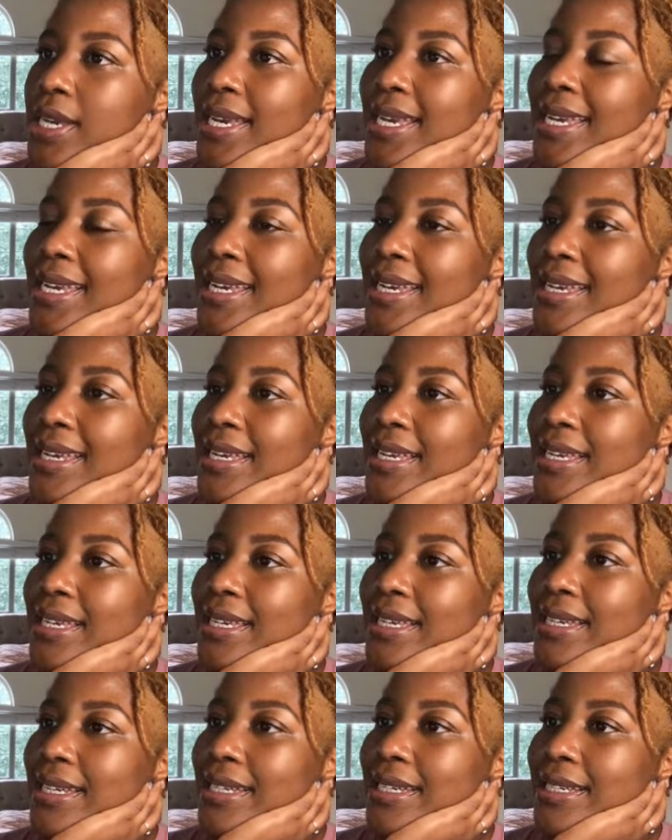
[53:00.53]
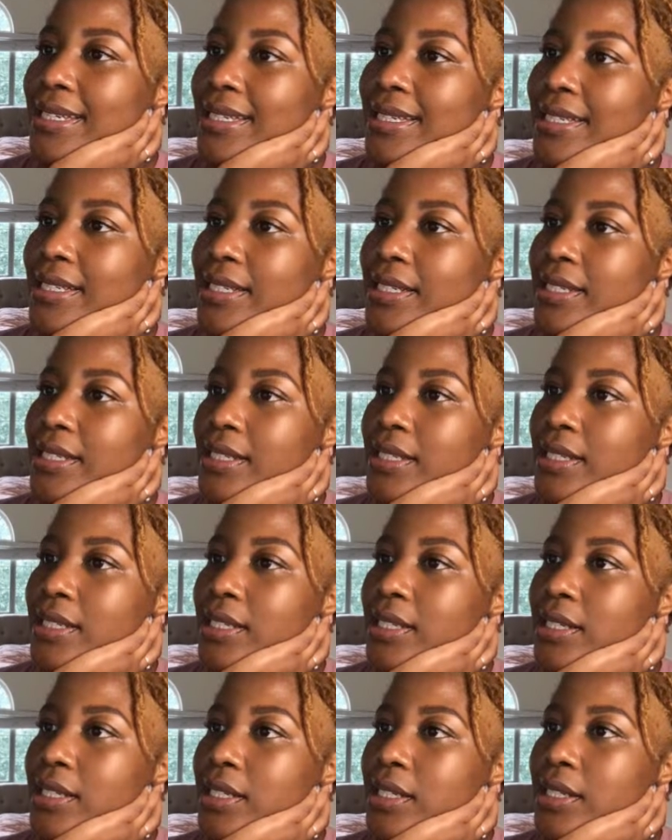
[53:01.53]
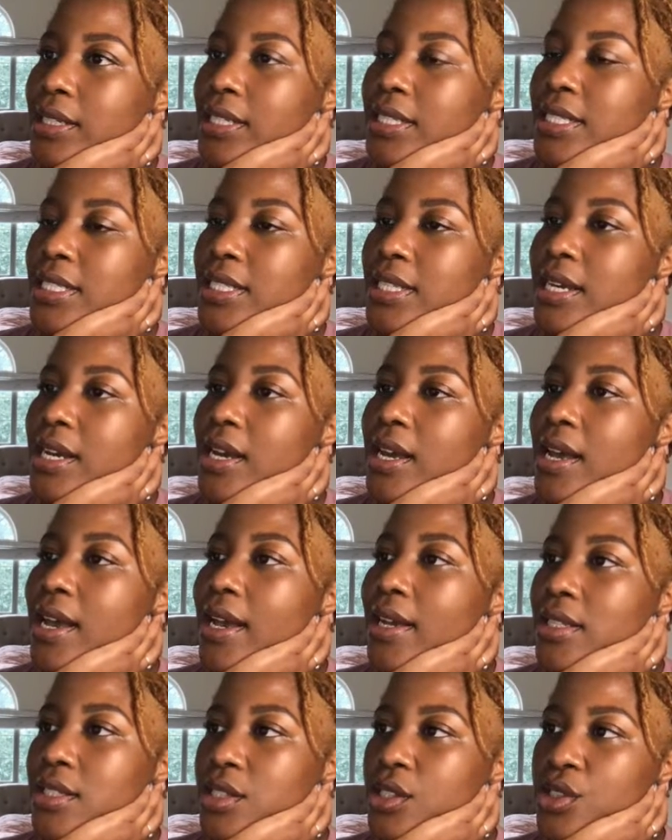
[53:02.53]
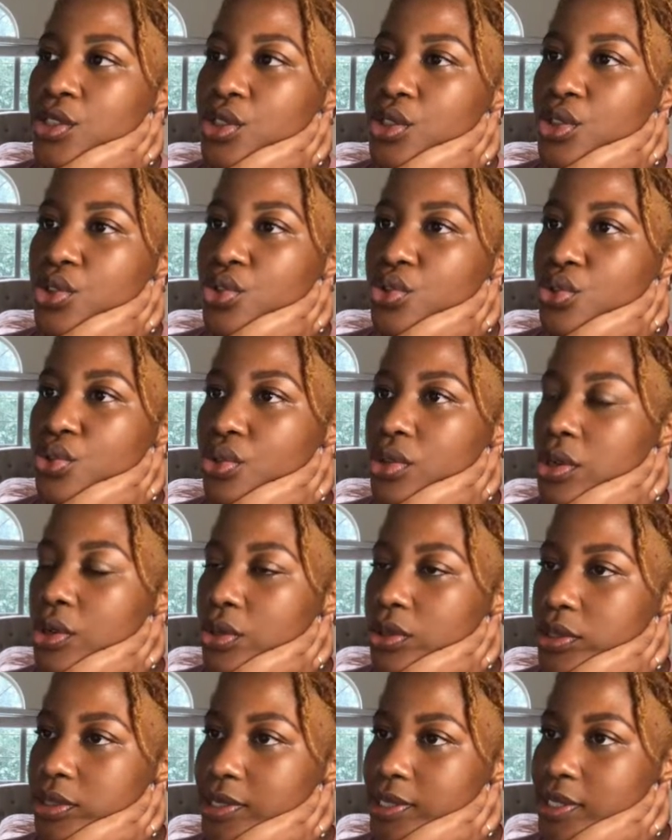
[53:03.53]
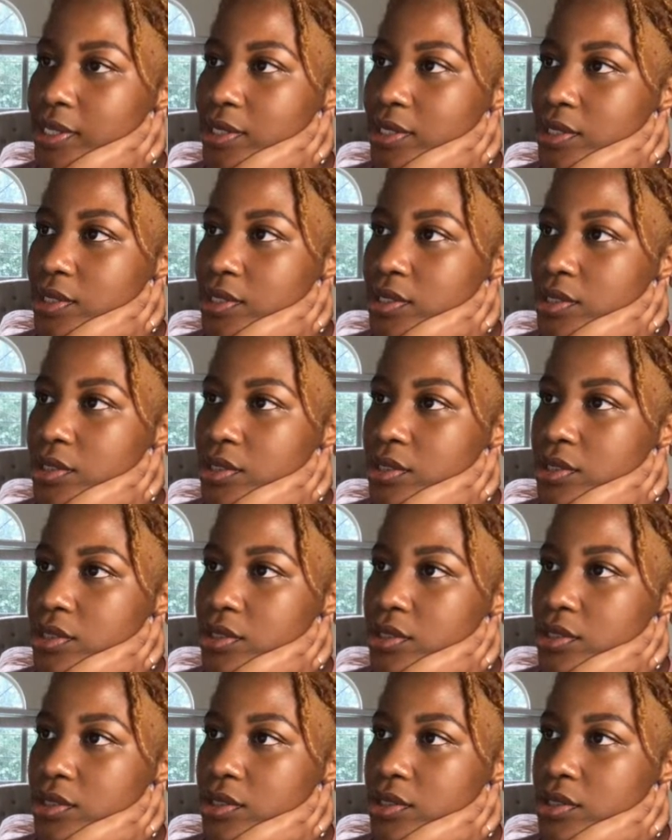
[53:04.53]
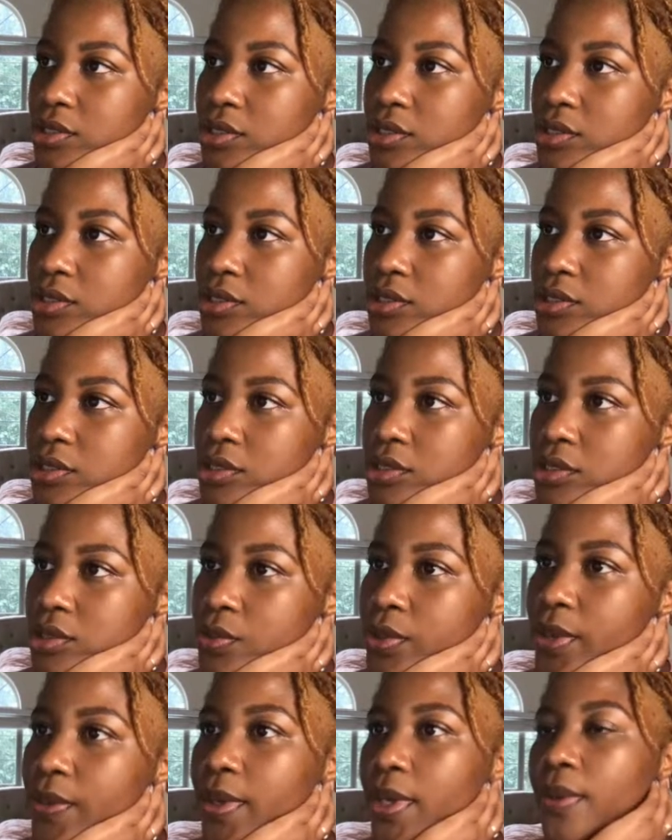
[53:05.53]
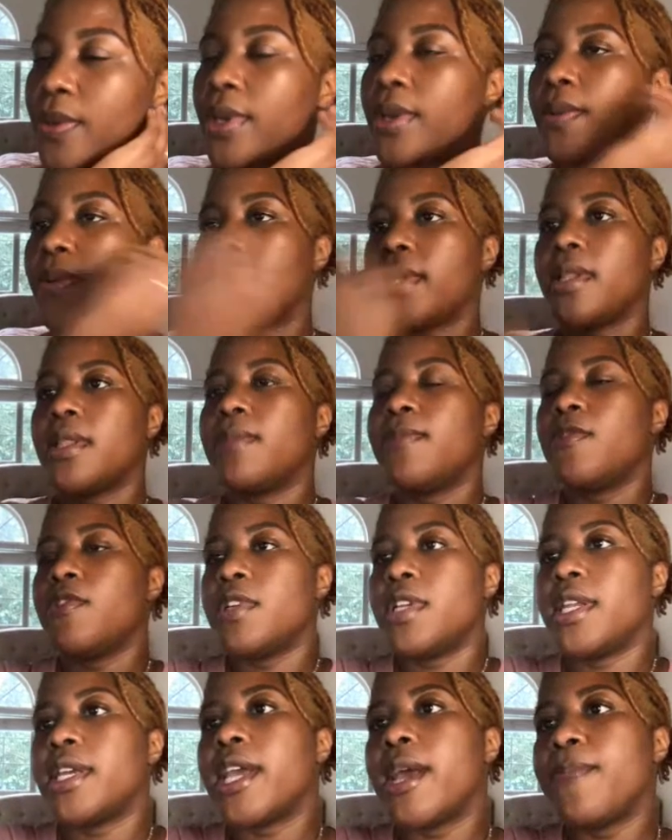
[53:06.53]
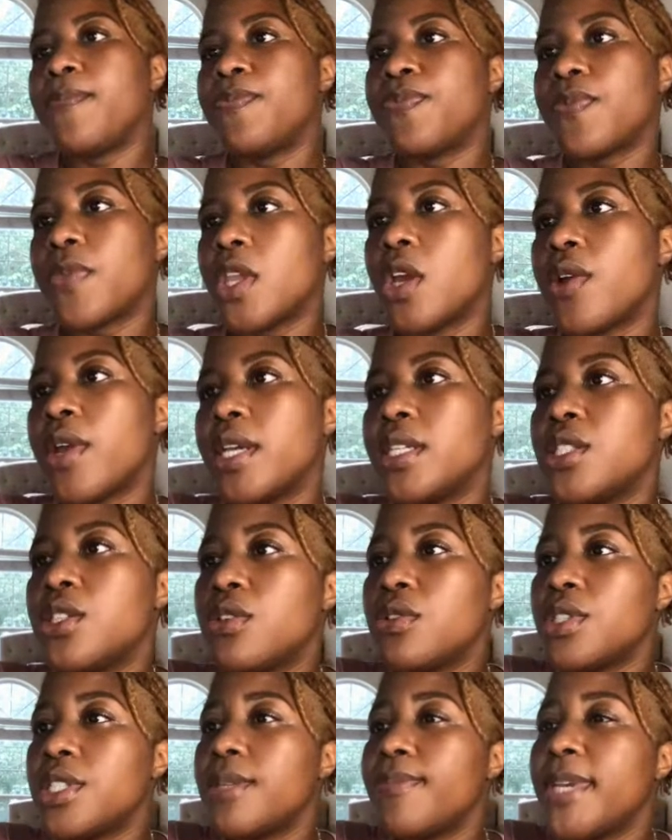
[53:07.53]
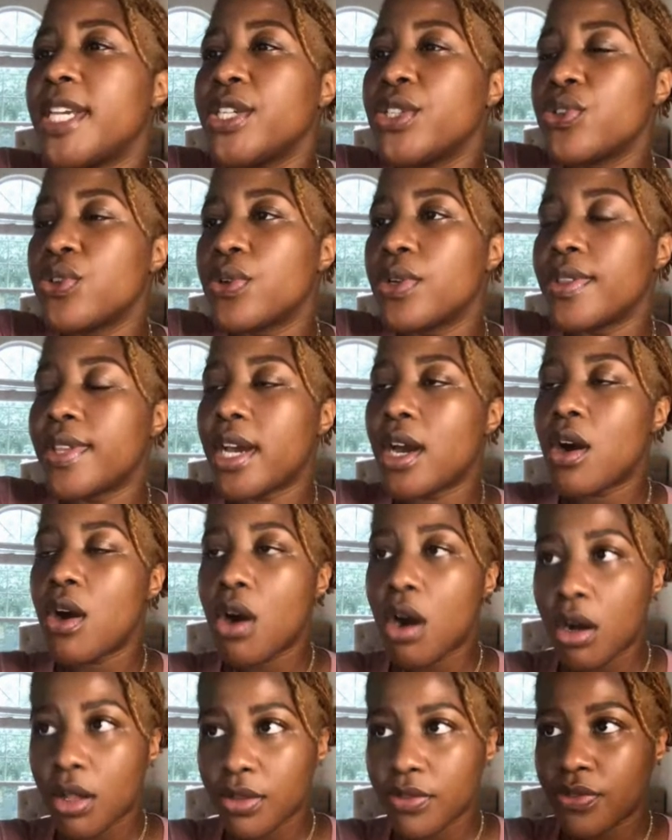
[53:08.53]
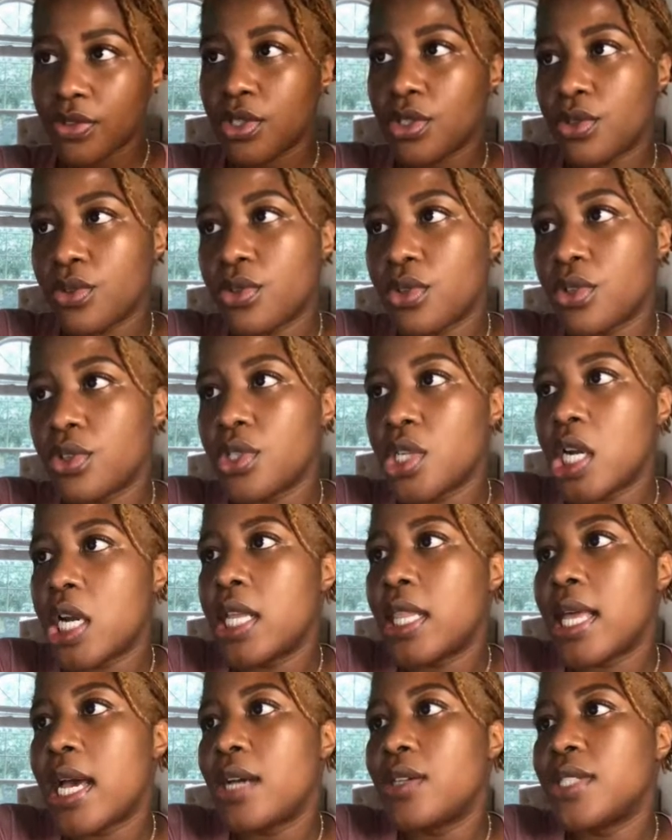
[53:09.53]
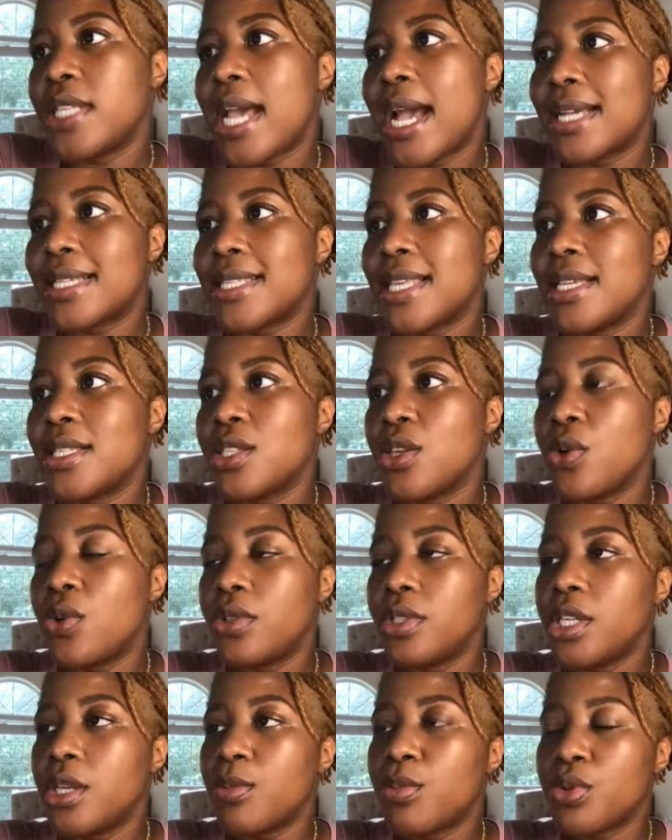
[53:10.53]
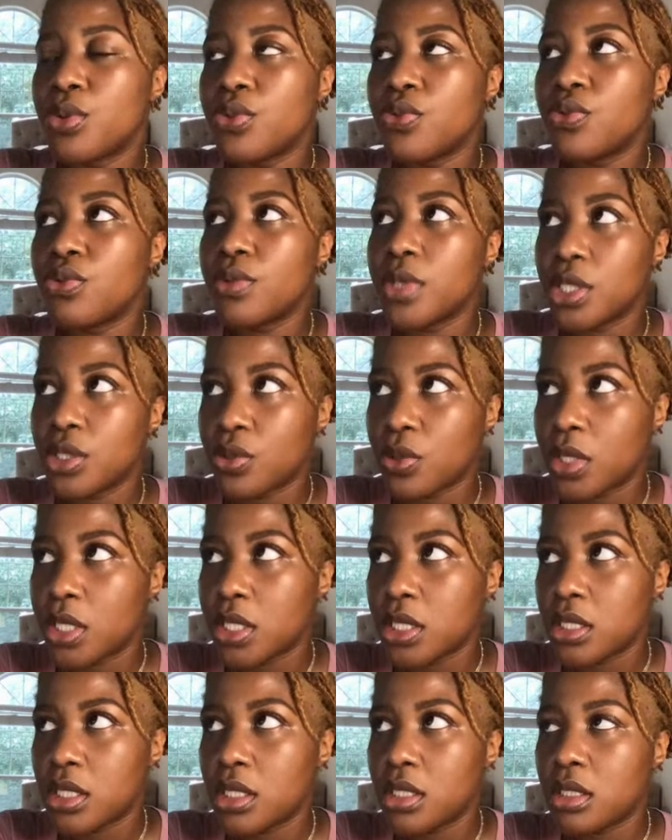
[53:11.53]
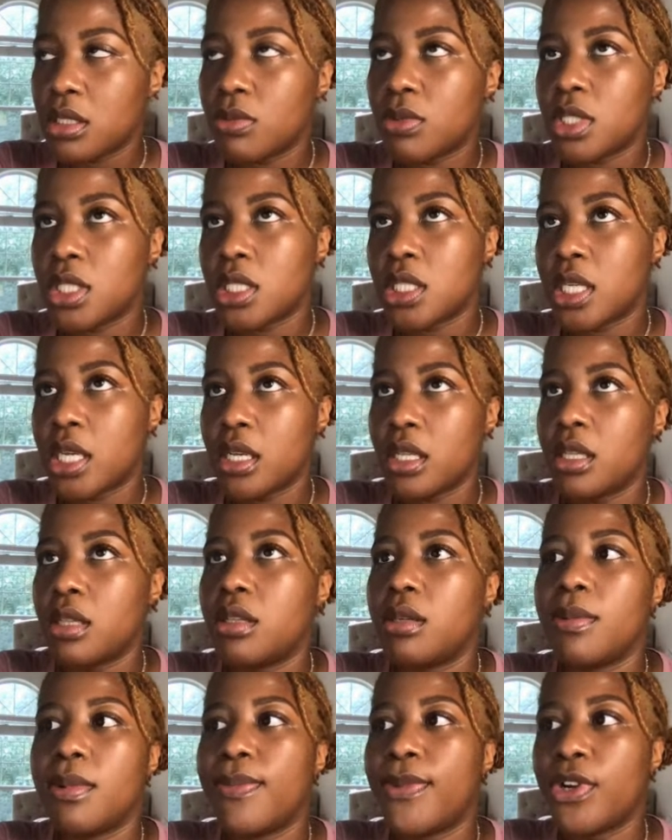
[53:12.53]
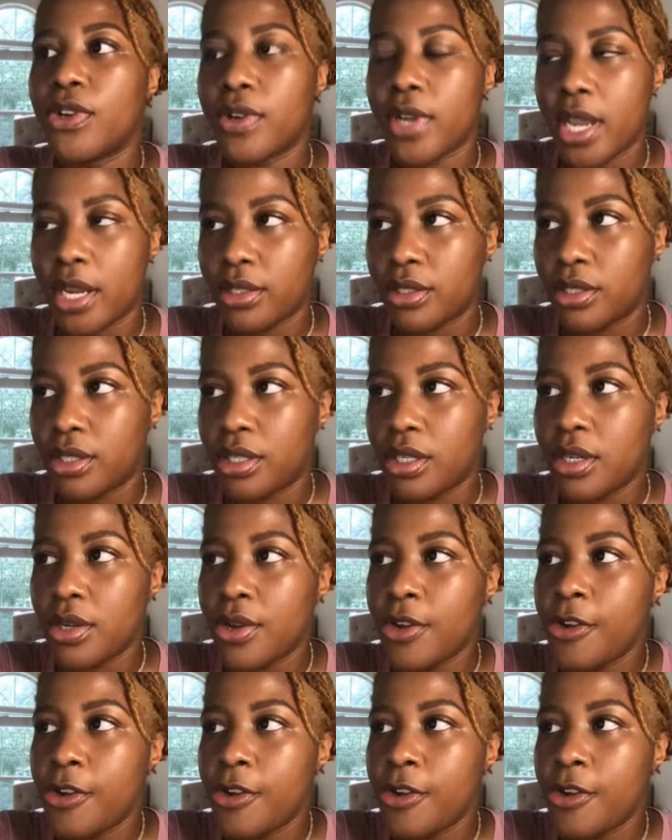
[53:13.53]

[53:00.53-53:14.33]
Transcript: And it's not access control lists. Wait. Let me read it again. Okay, so to make sure that all of the users are allowed to access only approved resources, which is getting a little bit more granular,